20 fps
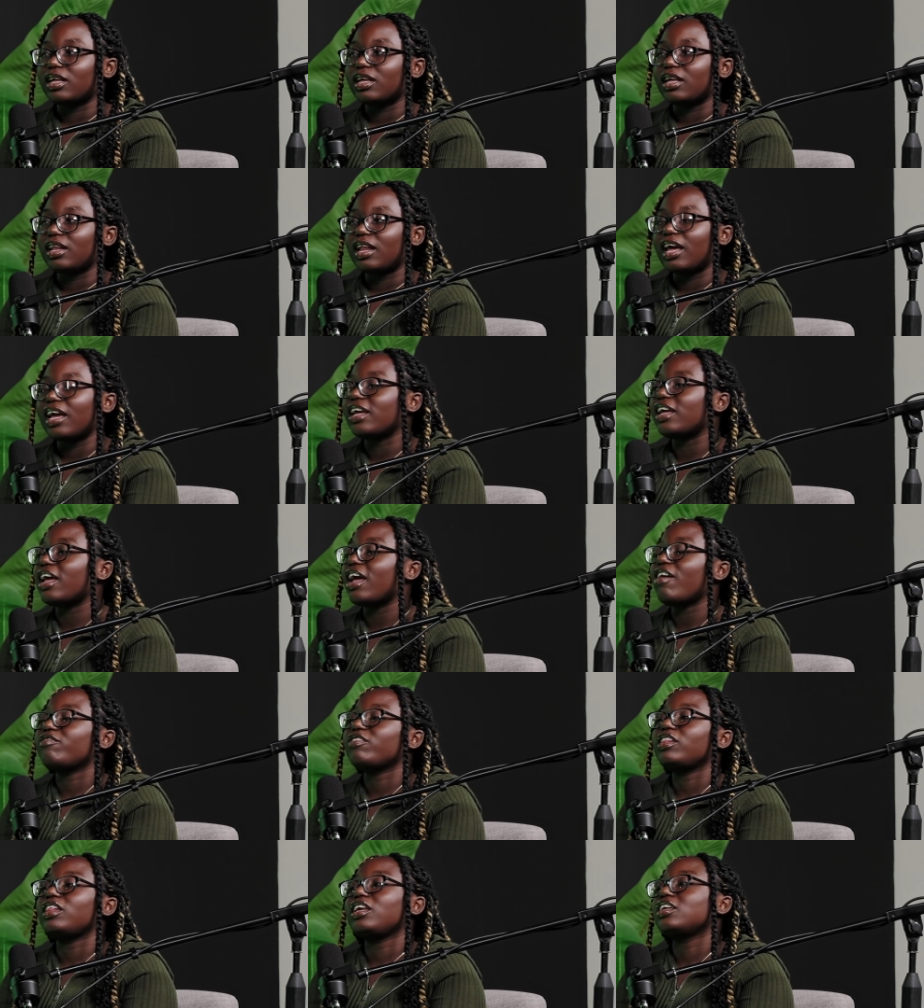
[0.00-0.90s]
Like
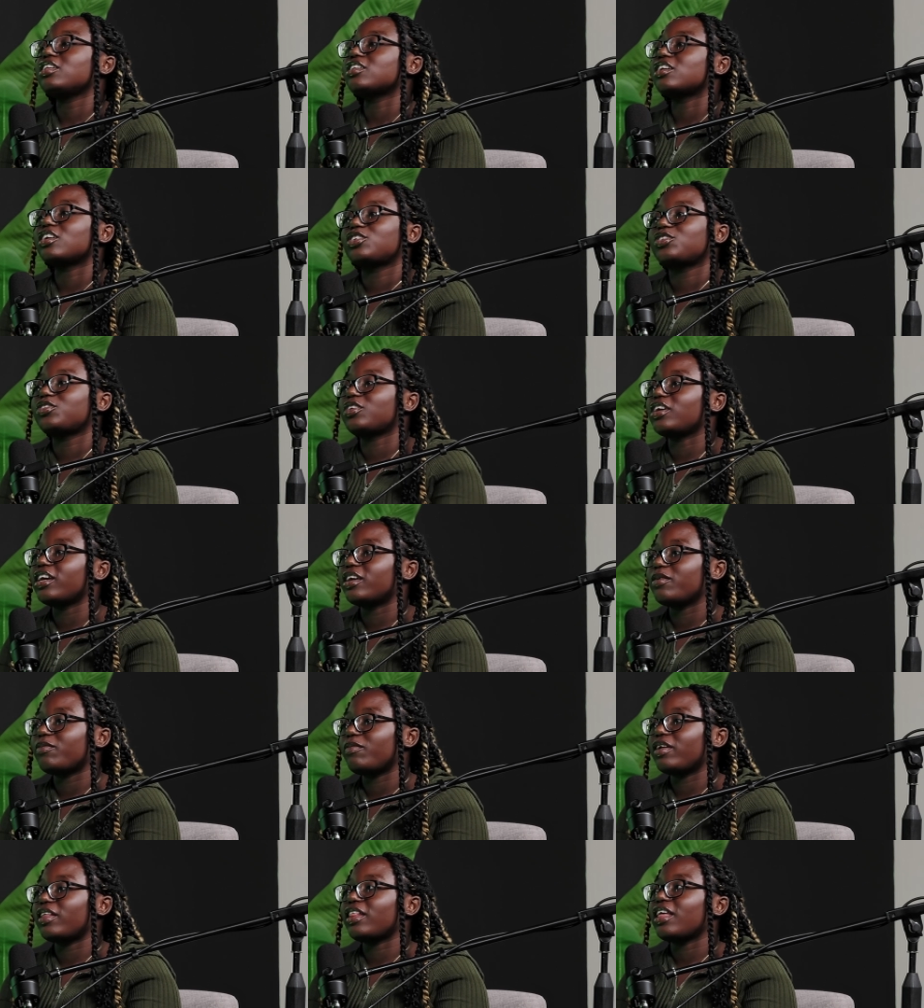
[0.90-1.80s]
everything is a
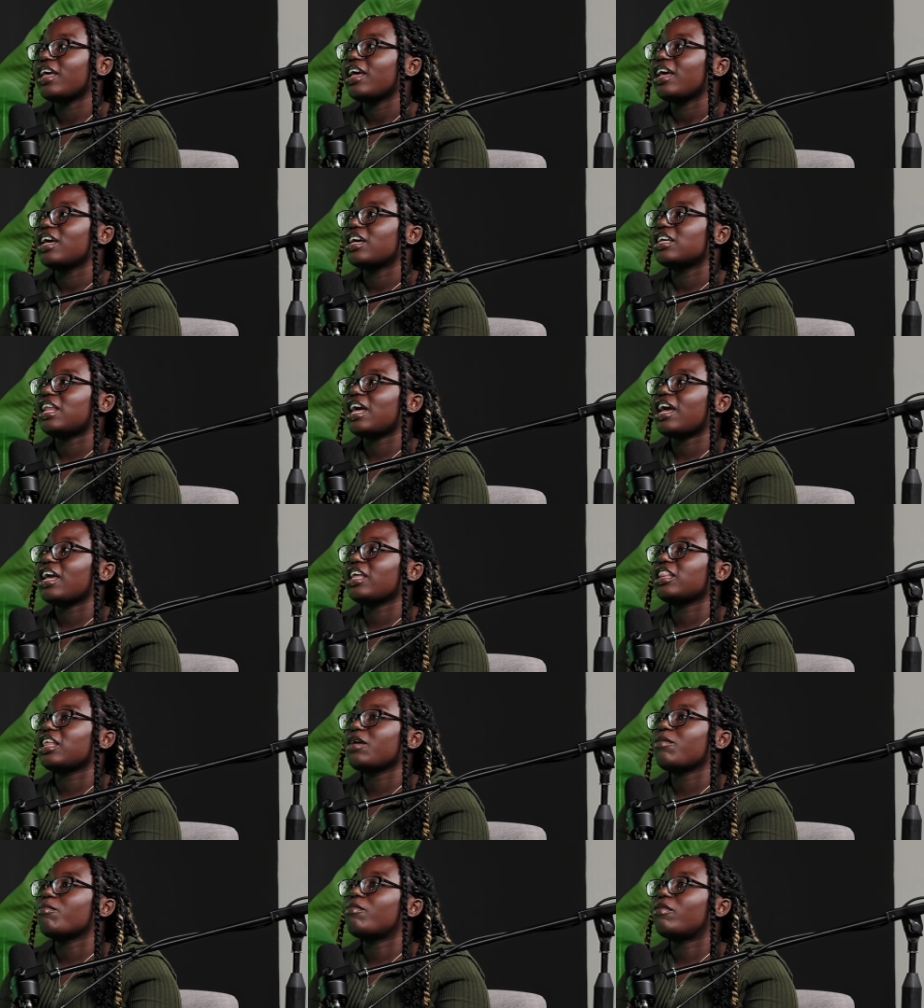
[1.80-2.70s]
trend, but like
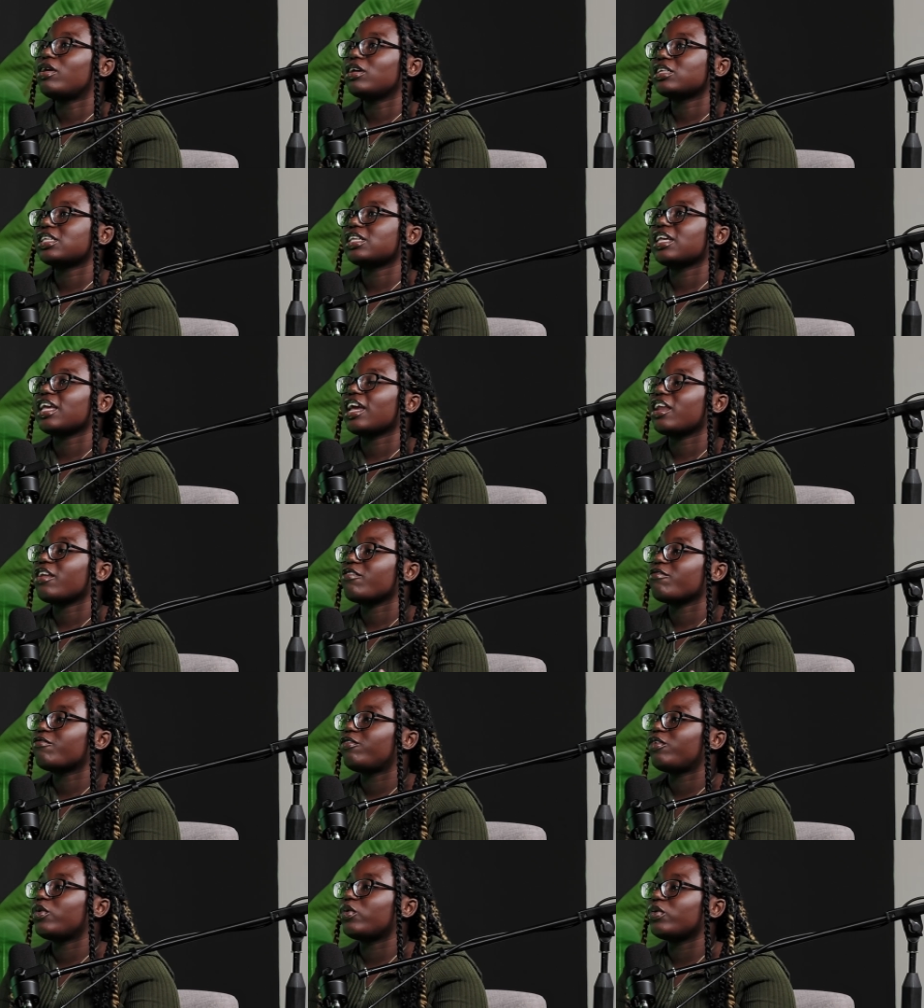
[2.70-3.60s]
they must get
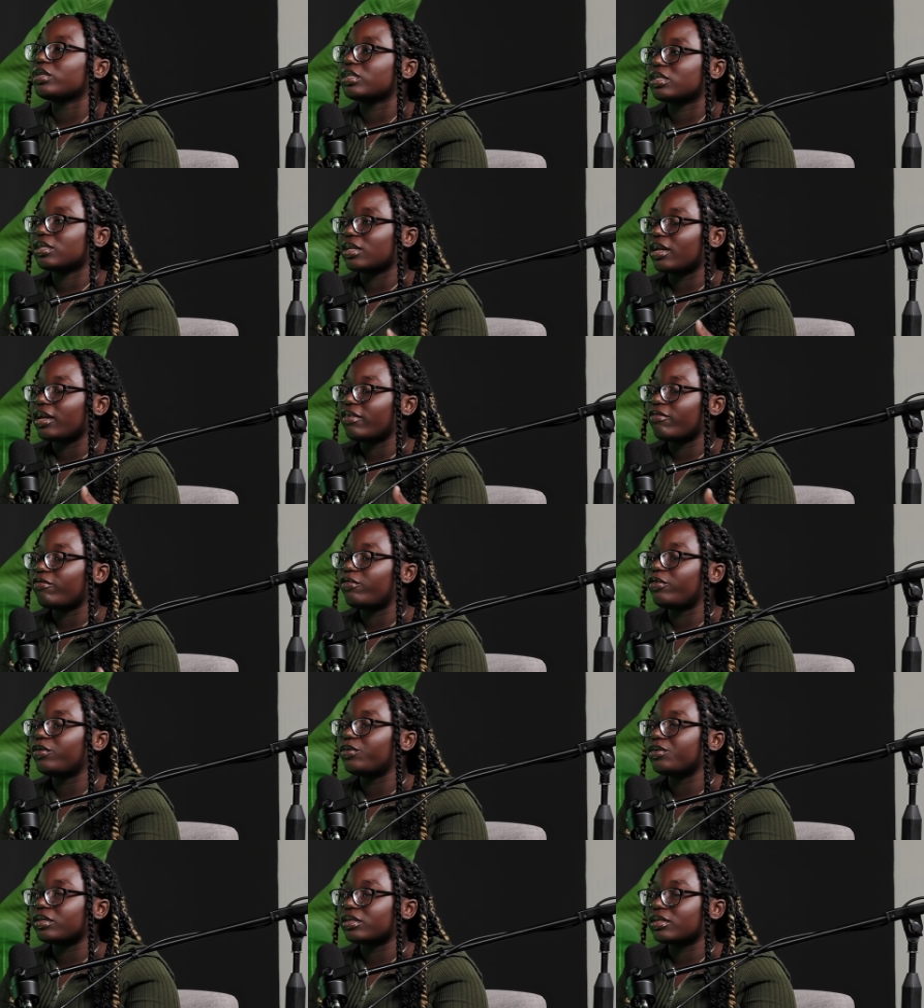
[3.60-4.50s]
influenced
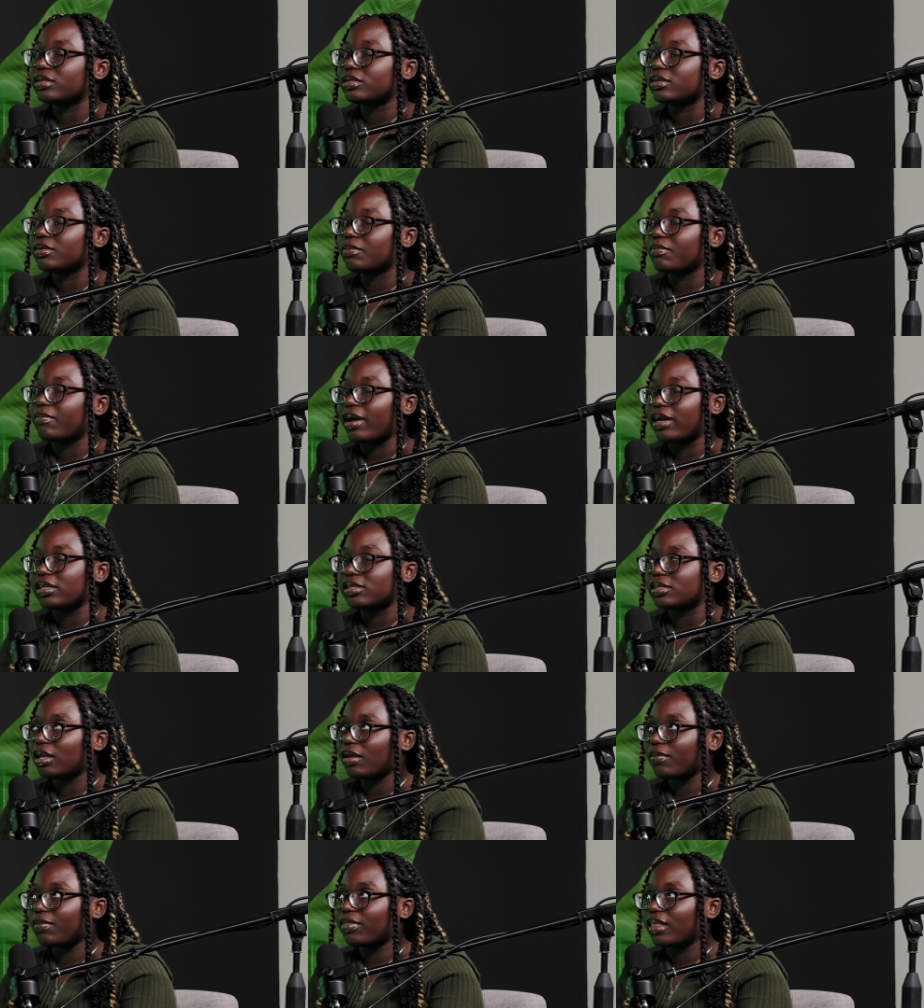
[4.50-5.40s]
influenced by
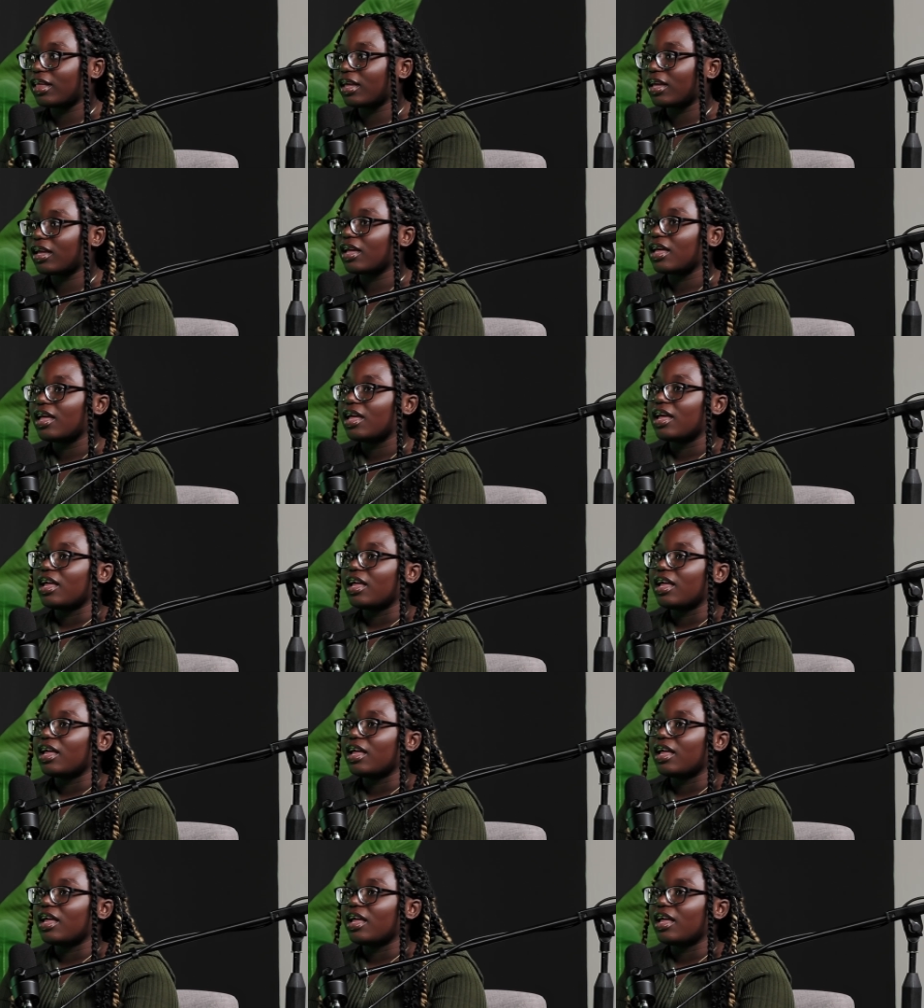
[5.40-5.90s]
something.